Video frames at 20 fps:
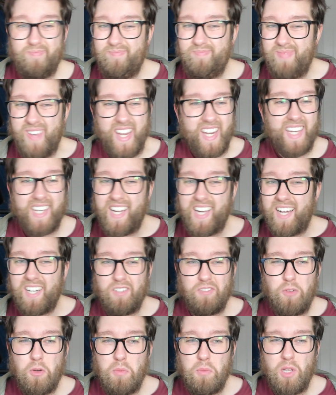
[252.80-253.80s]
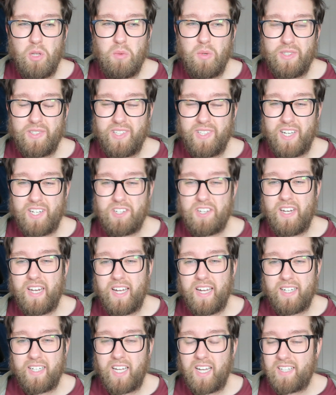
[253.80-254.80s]
any kind of Formula 1 session in
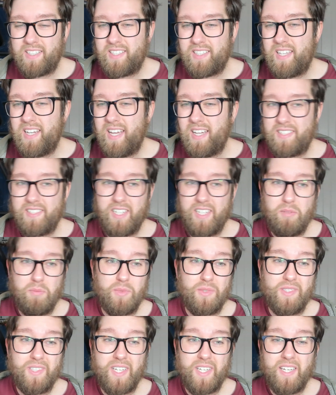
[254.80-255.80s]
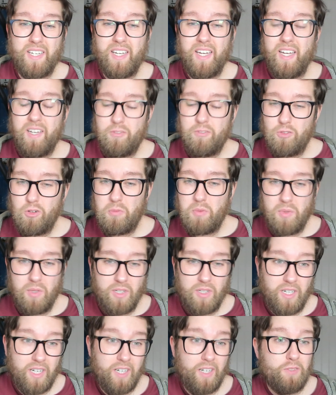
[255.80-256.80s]
anger, because the next time we'll see Formula
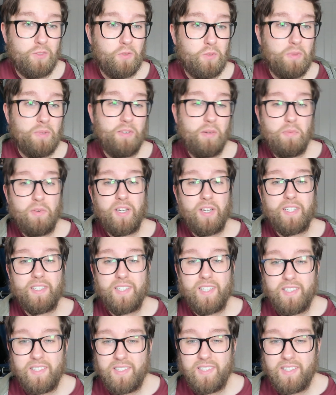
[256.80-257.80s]
1 cars will be for pre-season